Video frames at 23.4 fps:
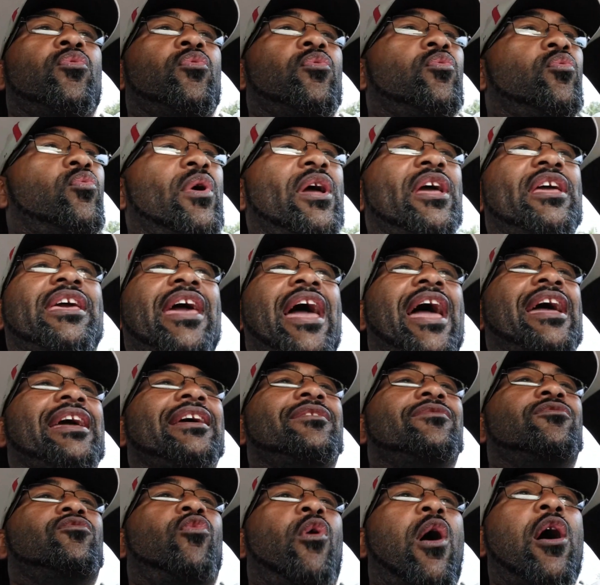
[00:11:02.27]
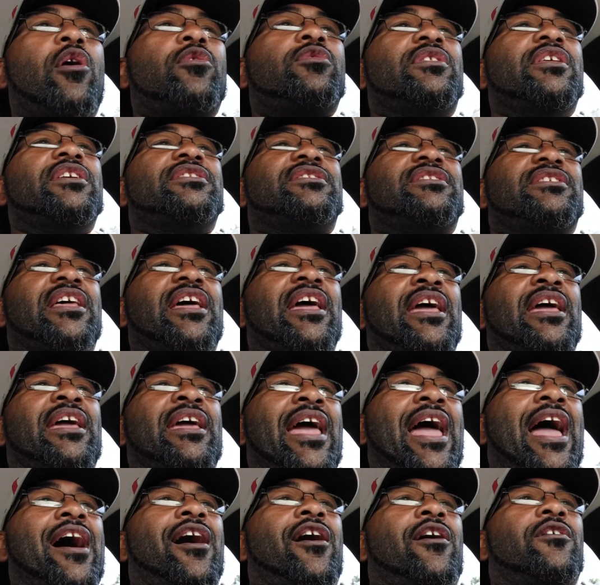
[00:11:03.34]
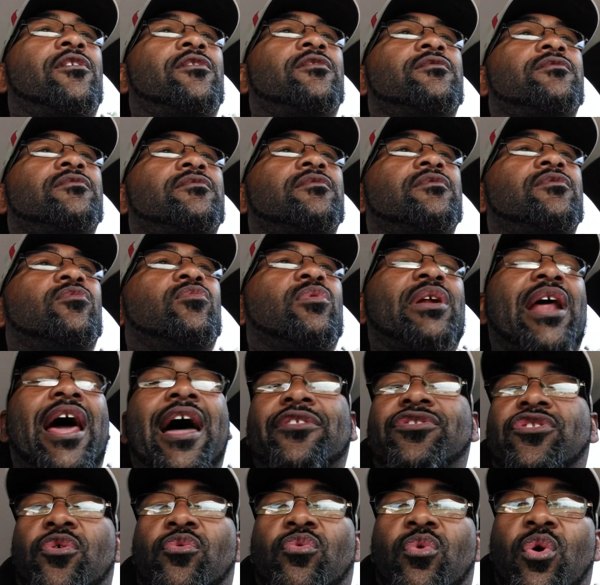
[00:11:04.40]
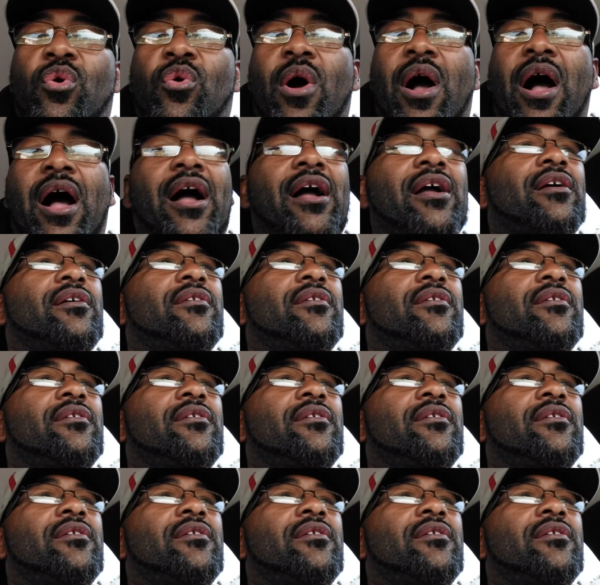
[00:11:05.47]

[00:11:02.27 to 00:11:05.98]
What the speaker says: We can't walk this thing out without the Ruwach.